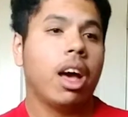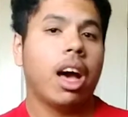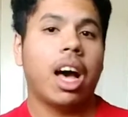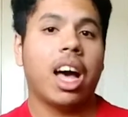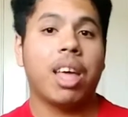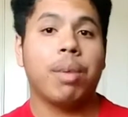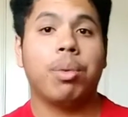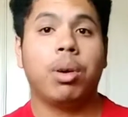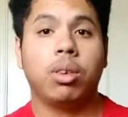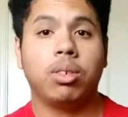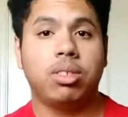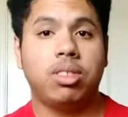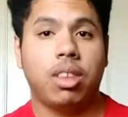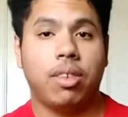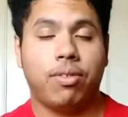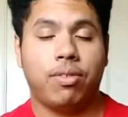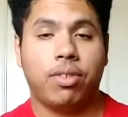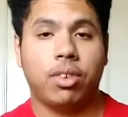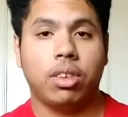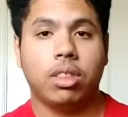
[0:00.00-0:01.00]
I posted the,
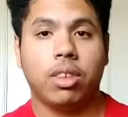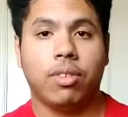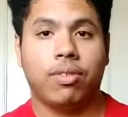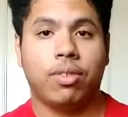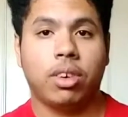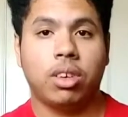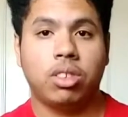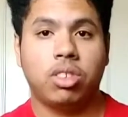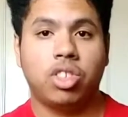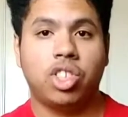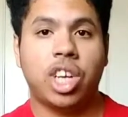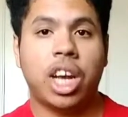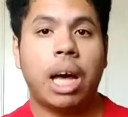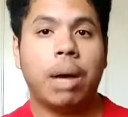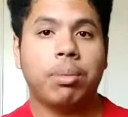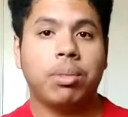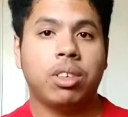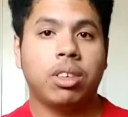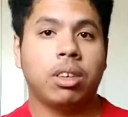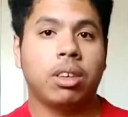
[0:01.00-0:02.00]
fir the first
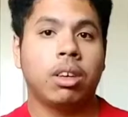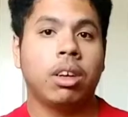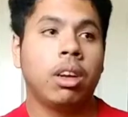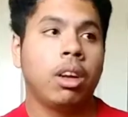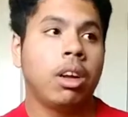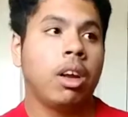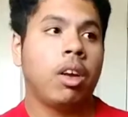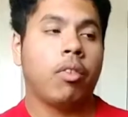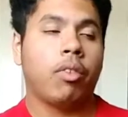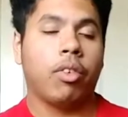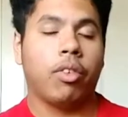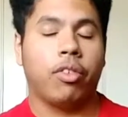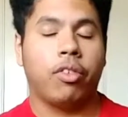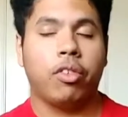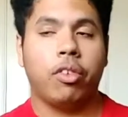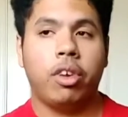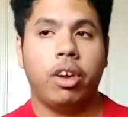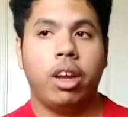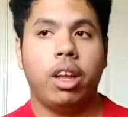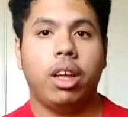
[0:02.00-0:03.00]
chapter for
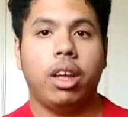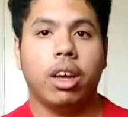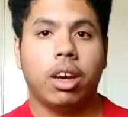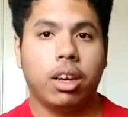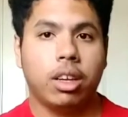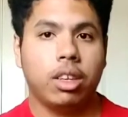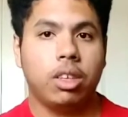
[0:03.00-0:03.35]
free on